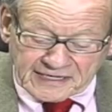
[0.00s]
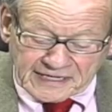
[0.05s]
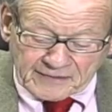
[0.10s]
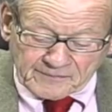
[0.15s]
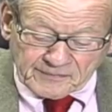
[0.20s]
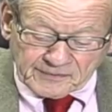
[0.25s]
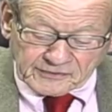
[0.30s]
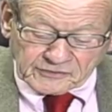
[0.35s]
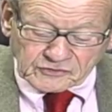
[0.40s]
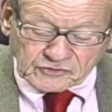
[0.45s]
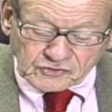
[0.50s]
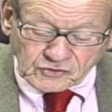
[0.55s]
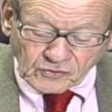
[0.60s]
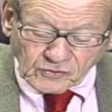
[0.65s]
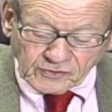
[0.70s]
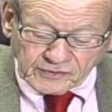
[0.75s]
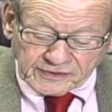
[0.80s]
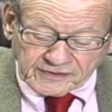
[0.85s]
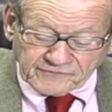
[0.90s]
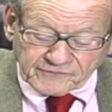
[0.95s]
can be a
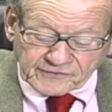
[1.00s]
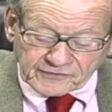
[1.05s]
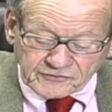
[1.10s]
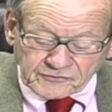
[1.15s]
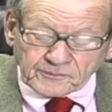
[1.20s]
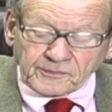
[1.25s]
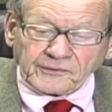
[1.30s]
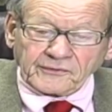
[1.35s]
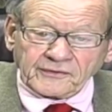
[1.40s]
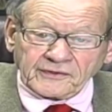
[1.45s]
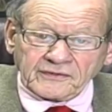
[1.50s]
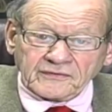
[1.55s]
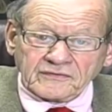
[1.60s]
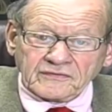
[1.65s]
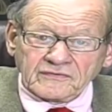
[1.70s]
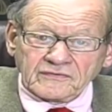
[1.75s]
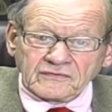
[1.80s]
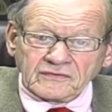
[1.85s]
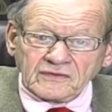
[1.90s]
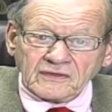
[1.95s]
joy of
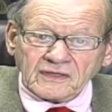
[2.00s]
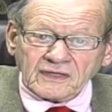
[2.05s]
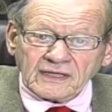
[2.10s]
experience